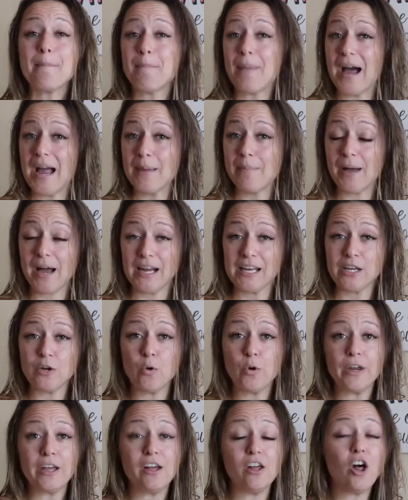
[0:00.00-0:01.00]
my body
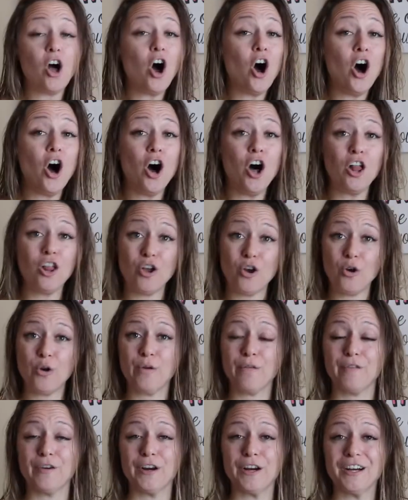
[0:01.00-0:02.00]
oil all
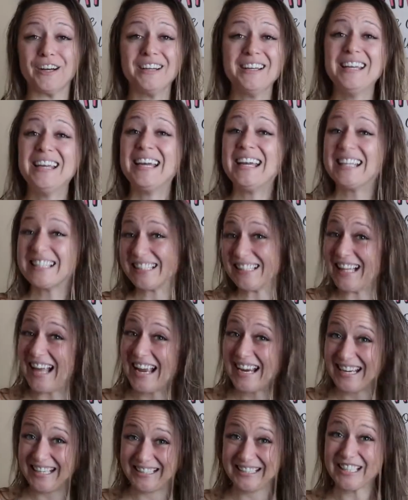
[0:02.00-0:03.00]
over. It's a
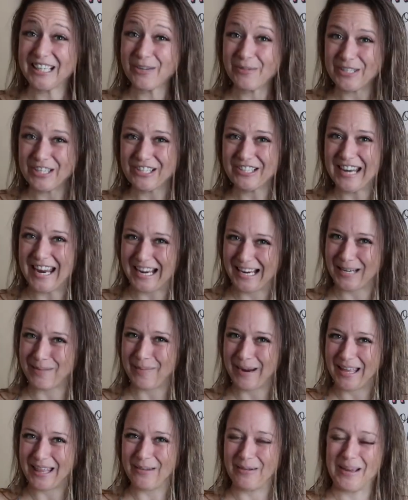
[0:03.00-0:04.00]
lot easier when you're naked,
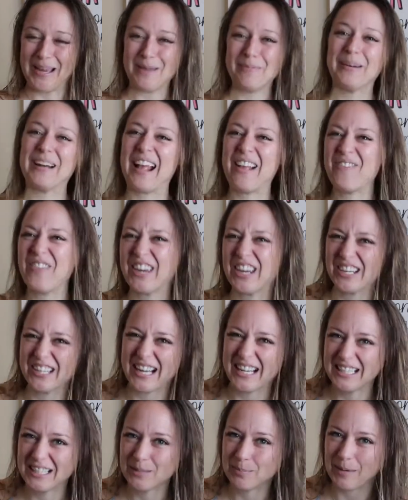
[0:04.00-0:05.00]
by the way, but I figured
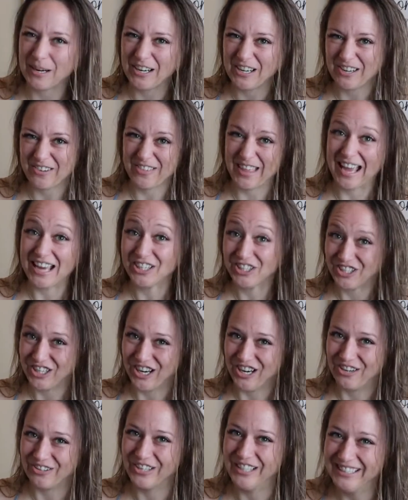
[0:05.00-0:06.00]
I'd spare you that
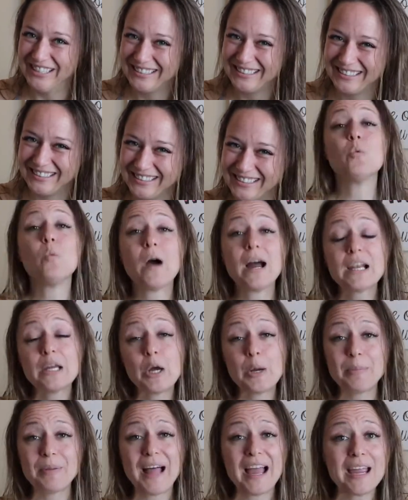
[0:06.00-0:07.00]
show. you
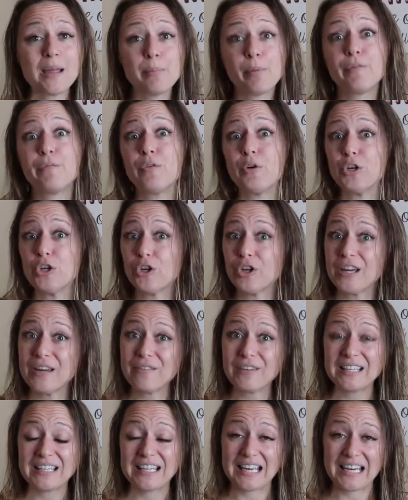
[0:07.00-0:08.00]
wanna apply it before you're
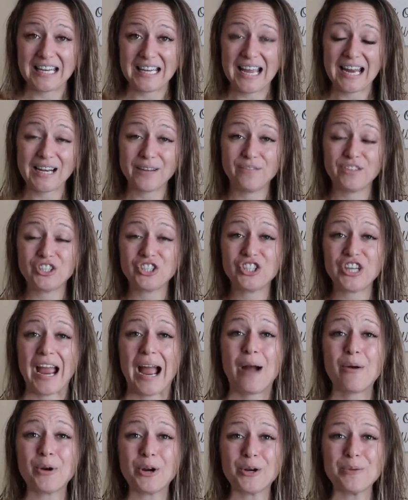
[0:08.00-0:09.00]
even getting out of the
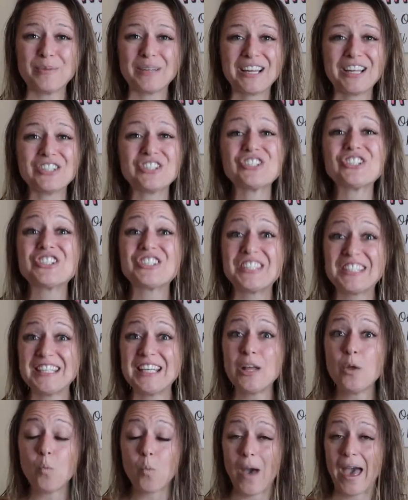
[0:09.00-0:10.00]
shower because you're
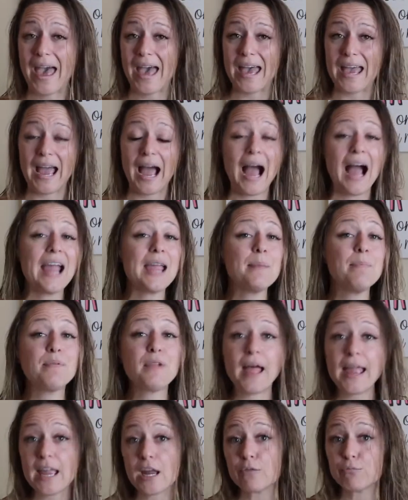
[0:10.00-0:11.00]
still wet. I
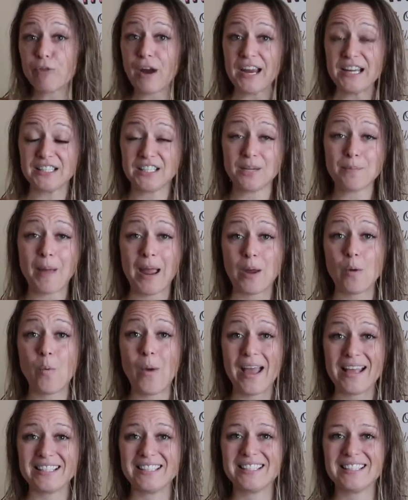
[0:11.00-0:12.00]
apply it right to my
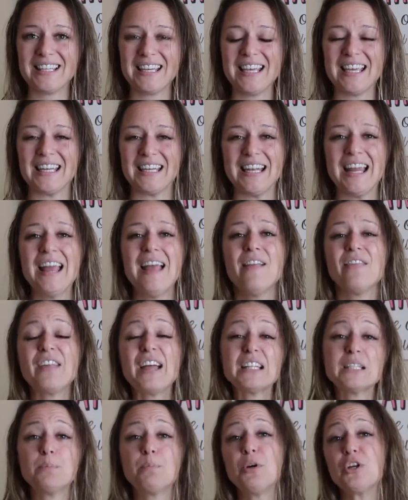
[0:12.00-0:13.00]
wet skin.
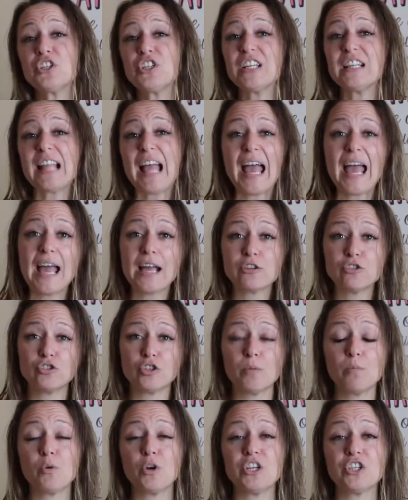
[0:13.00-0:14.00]
That's pushing that
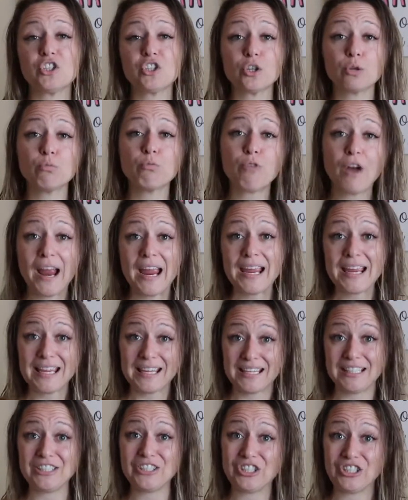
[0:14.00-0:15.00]
extra moisture right
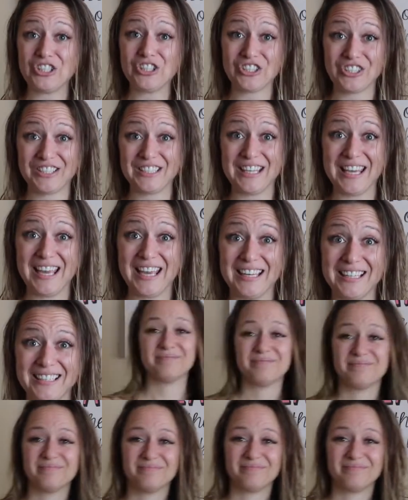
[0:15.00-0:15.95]
into your skin.